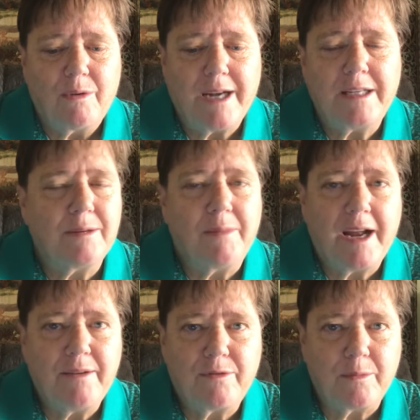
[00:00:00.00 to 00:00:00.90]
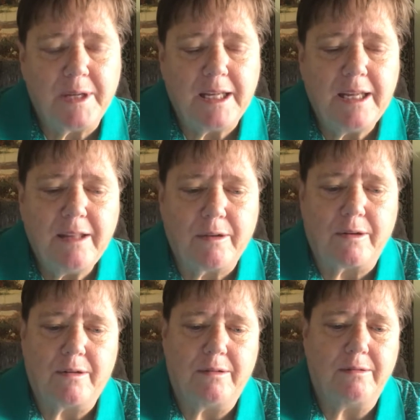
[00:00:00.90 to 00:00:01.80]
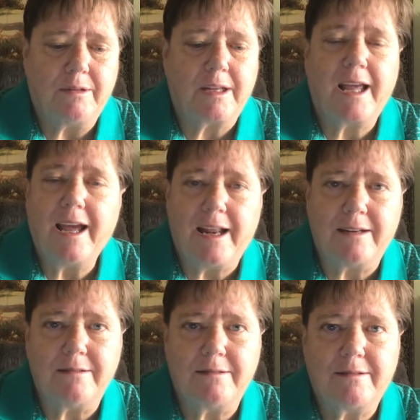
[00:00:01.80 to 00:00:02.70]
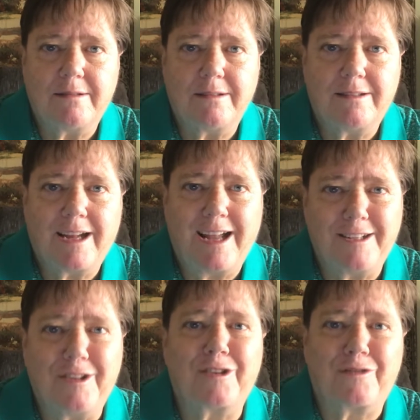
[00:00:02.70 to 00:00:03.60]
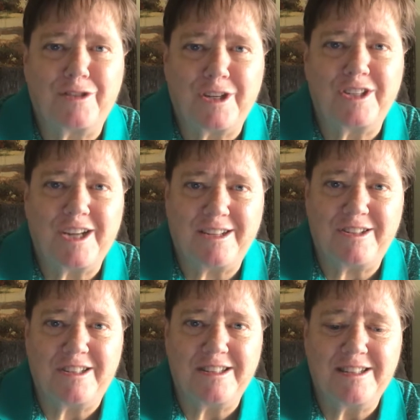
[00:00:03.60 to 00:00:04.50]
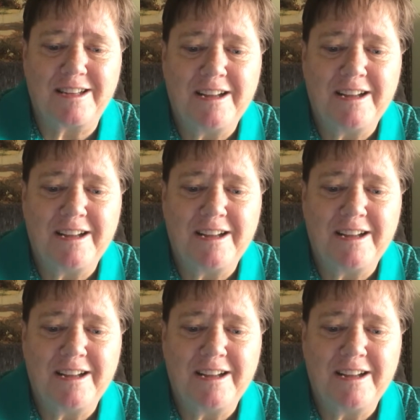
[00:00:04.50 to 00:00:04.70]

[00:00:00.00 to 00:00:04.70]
to mind for me either. Again, I had to look for suggestions.